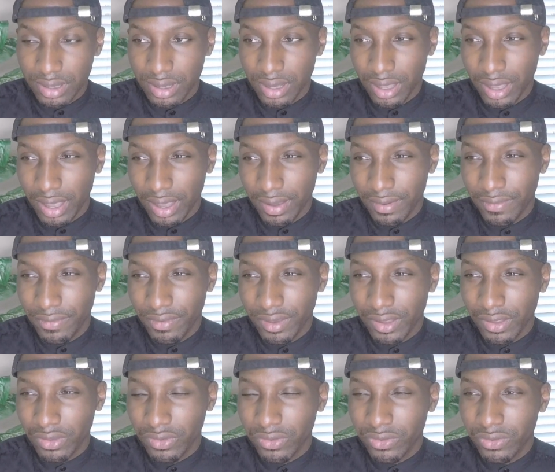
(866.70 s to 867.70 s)
I
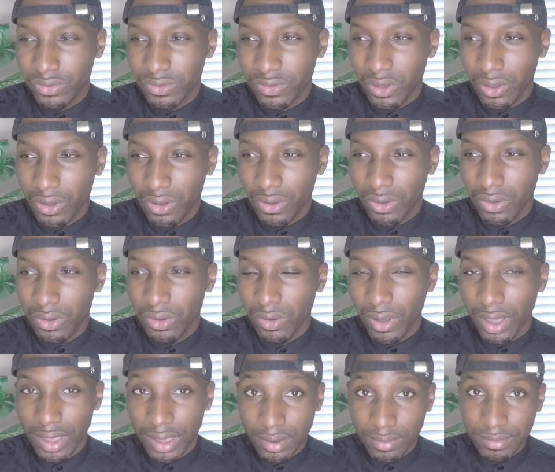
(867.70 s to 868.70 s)
felt
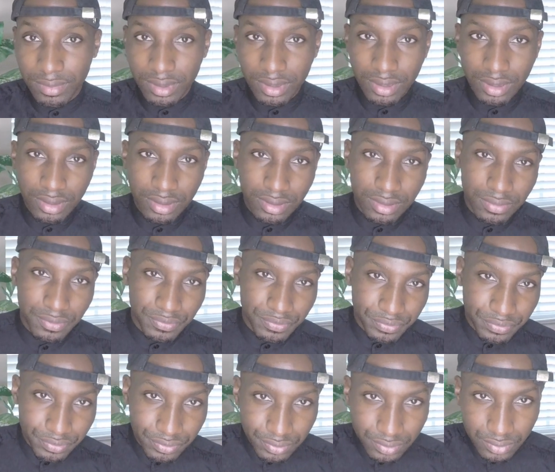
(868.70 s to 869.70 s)
so empty,
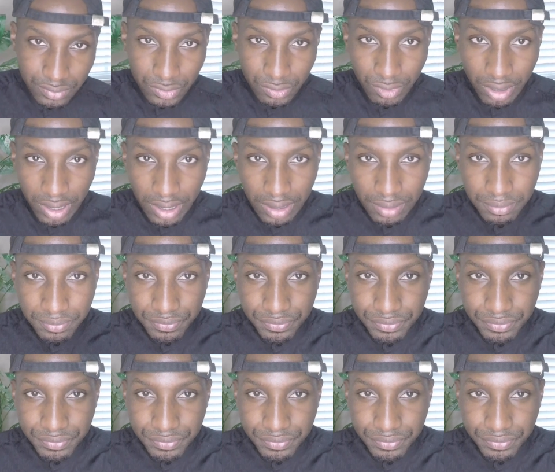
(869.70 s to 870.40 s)
right?